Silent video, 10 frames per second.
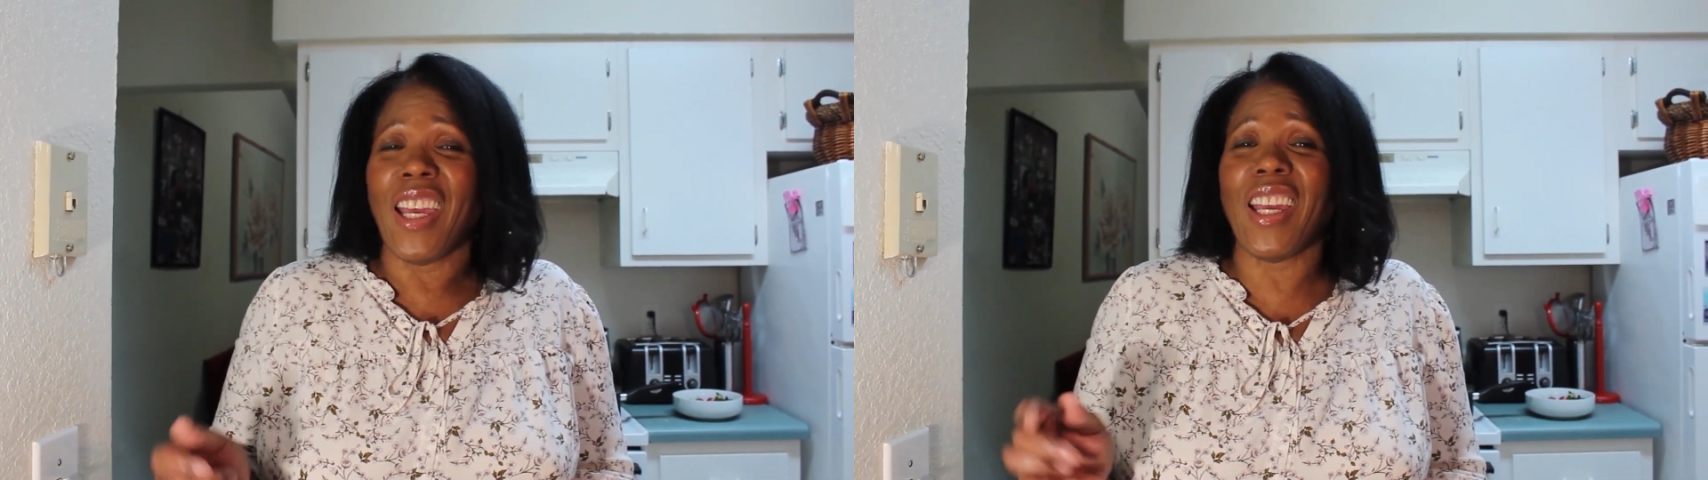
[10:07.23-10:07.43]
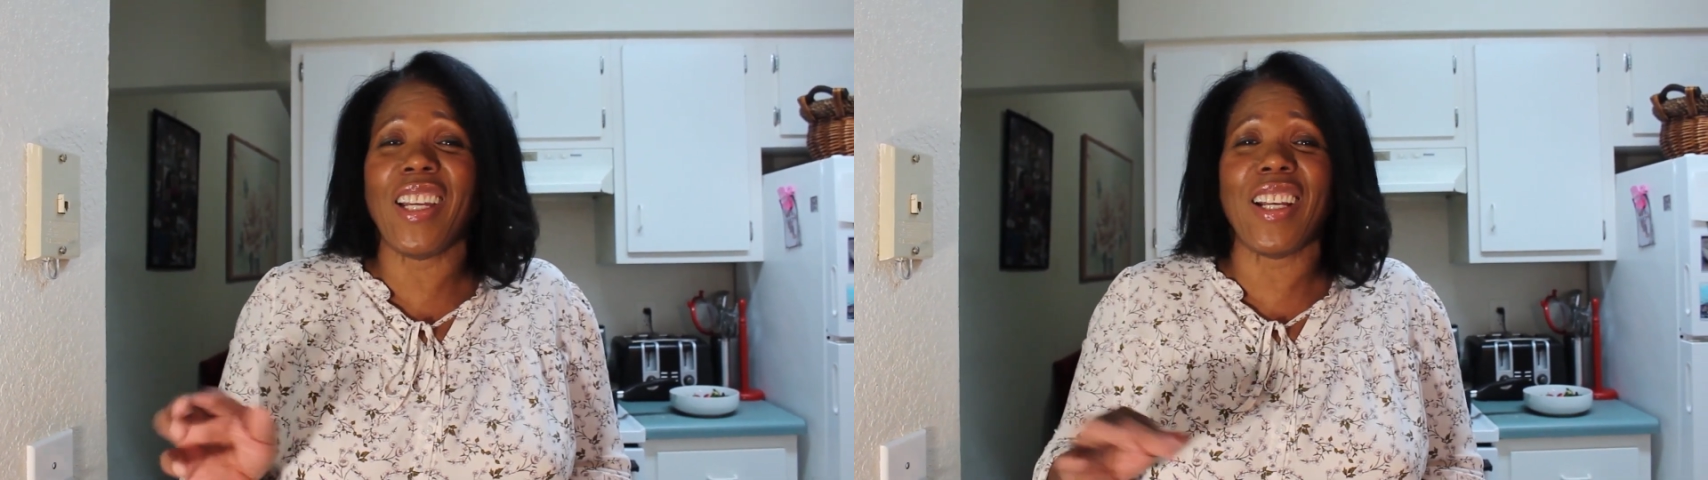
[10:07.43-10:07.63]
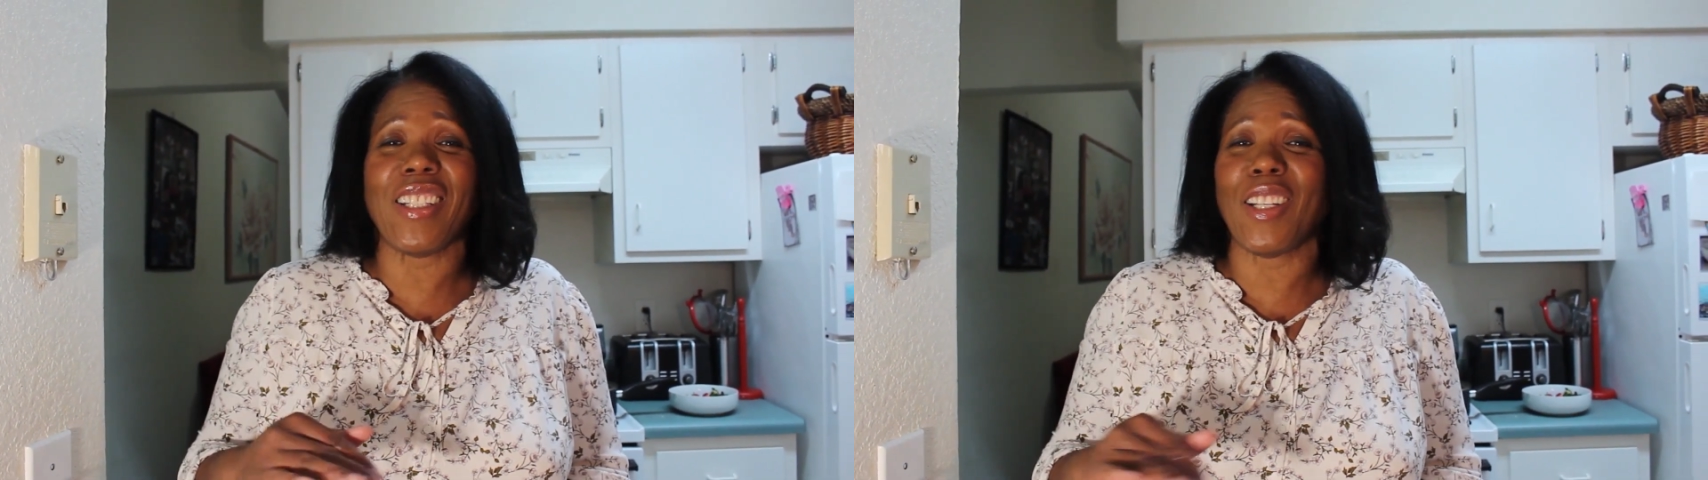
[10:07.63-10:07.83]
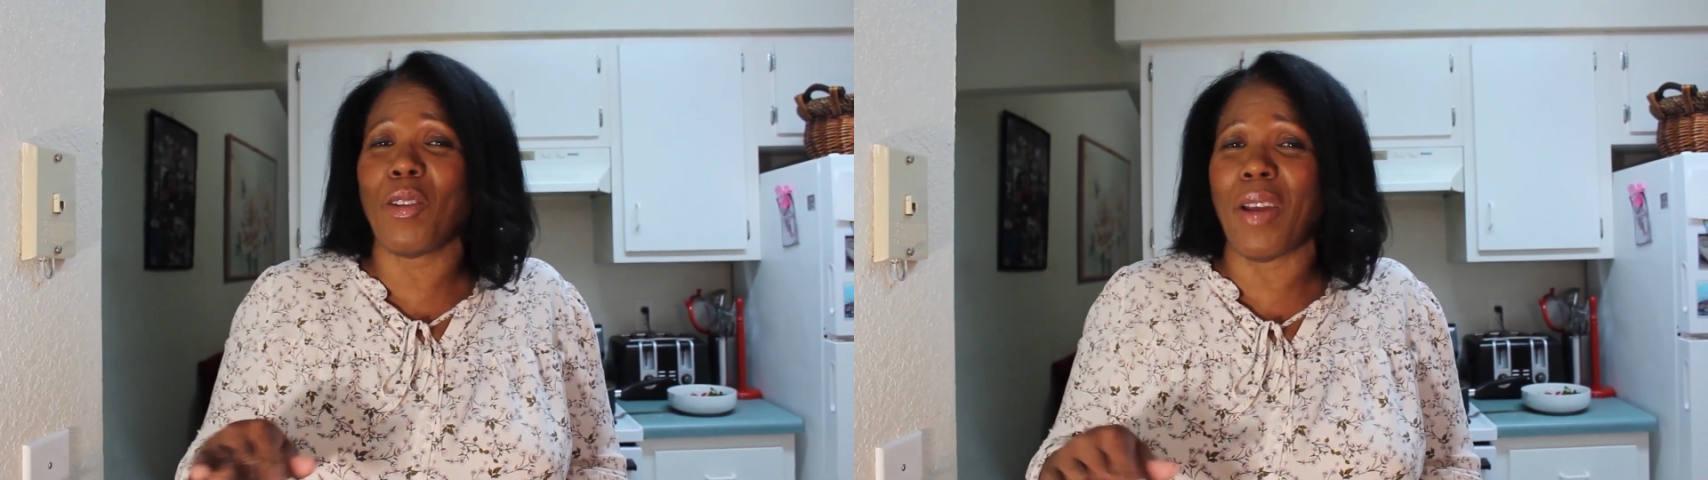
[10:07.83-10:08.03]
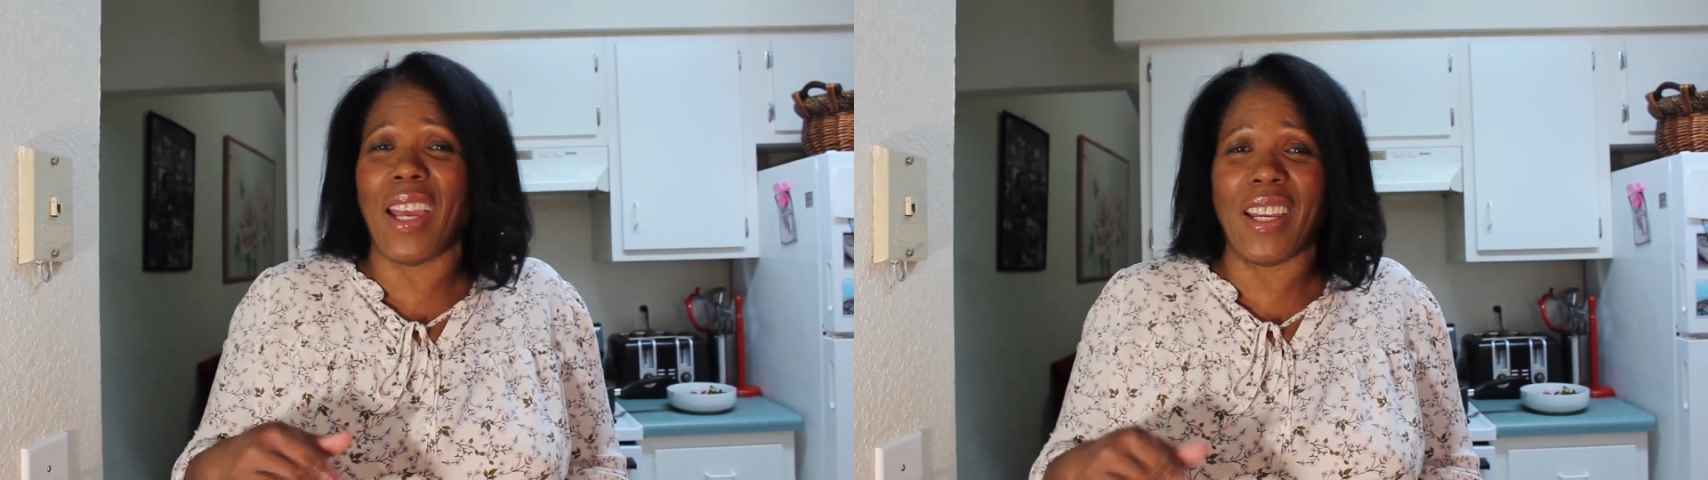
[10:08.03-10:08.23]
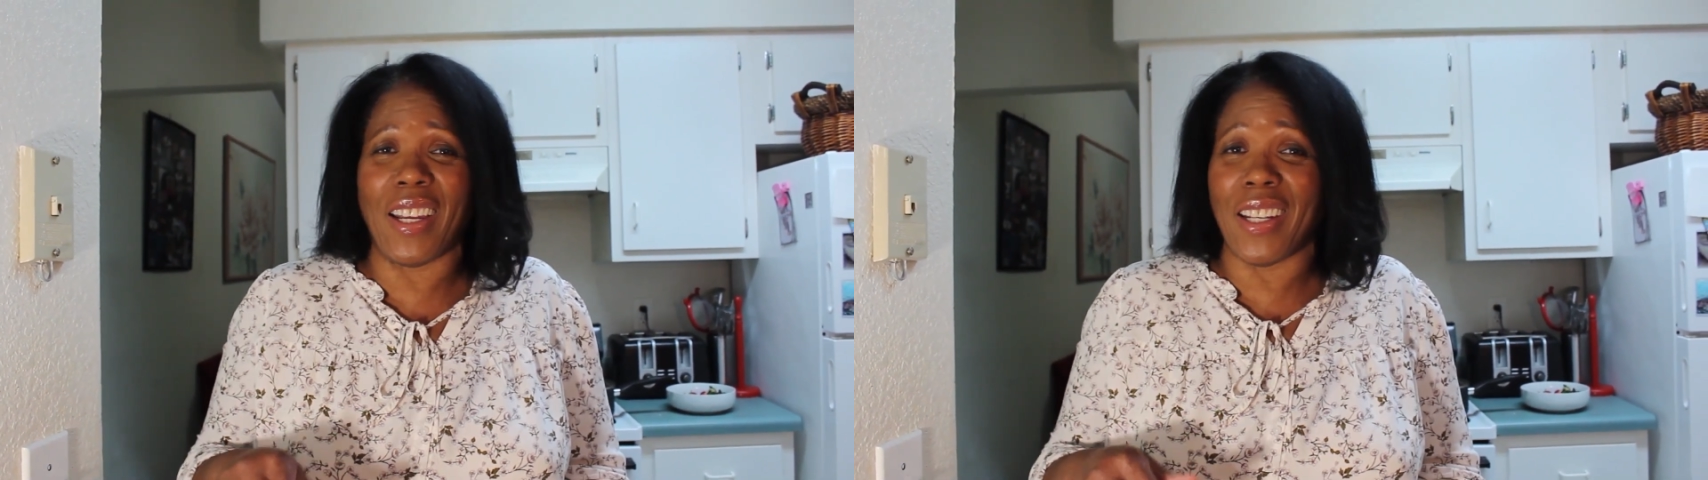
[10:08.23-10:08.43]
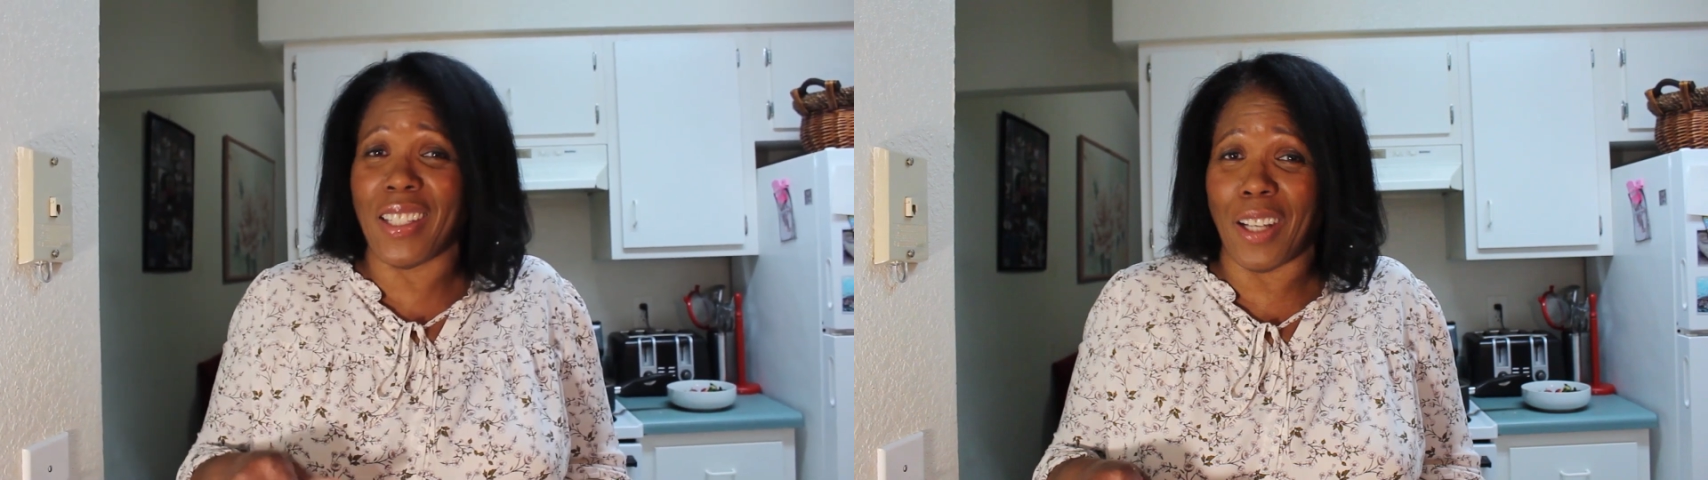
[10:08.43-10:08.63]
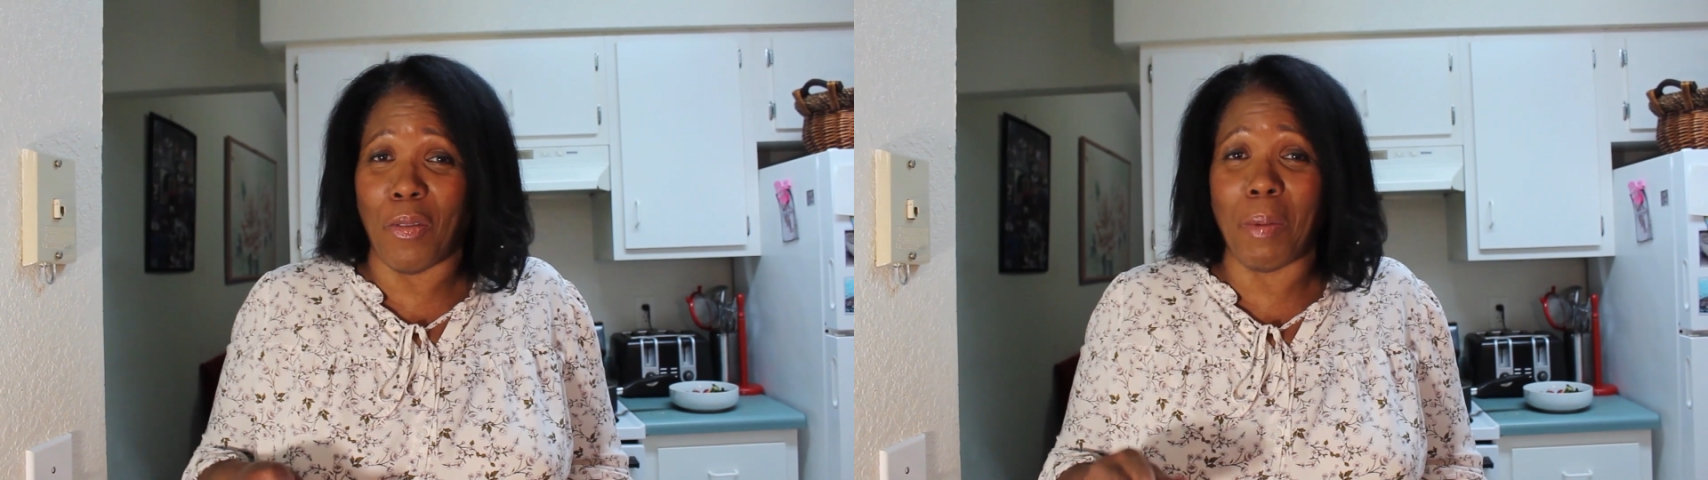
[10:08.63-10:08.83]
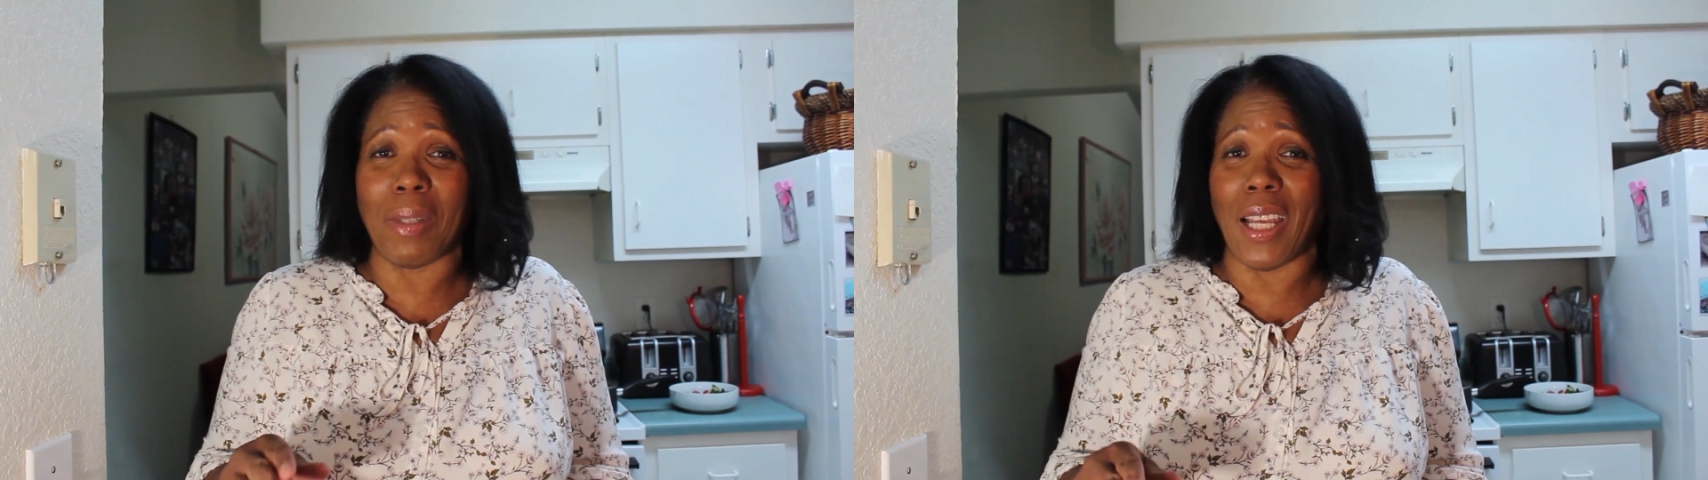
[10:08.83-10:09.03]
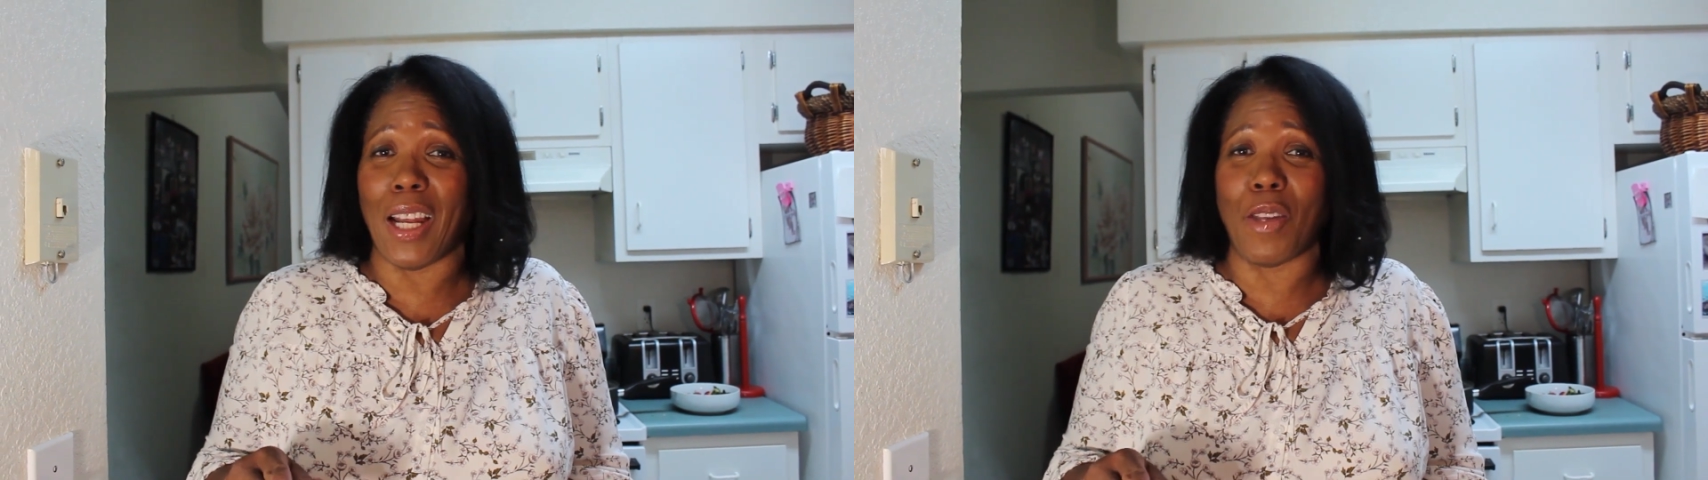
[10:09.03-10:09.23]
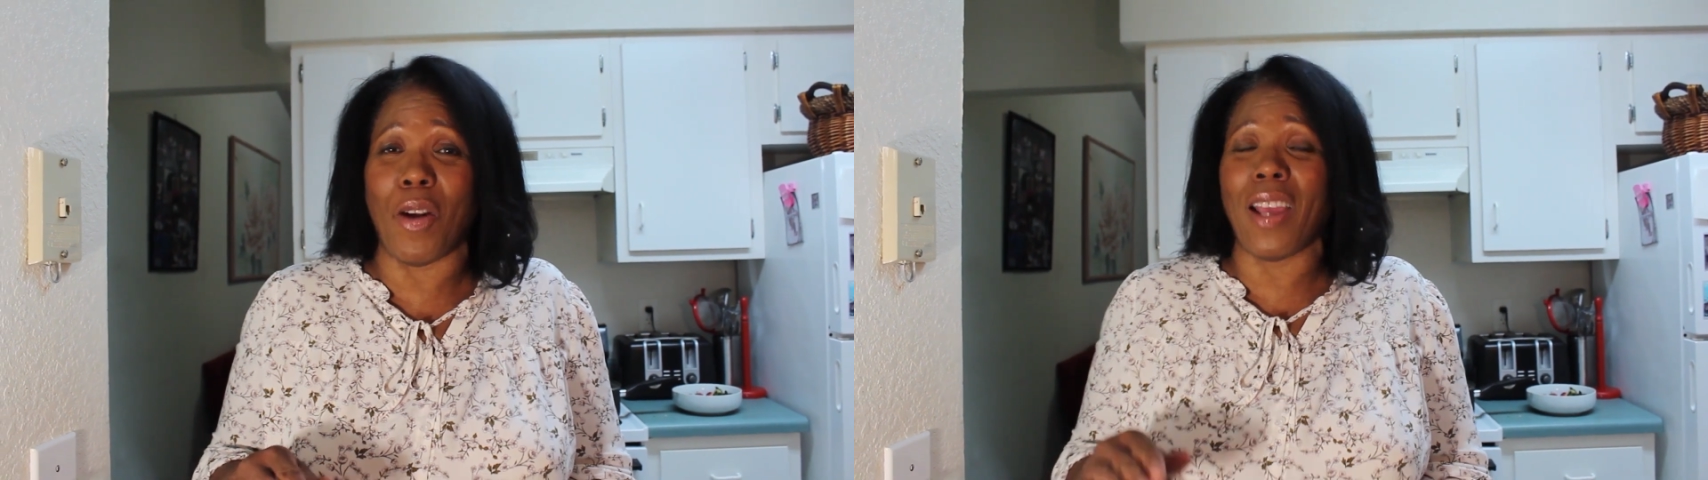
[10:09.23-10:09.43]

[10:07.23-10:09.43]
He doesn't know any of this stuff. I'm telling you.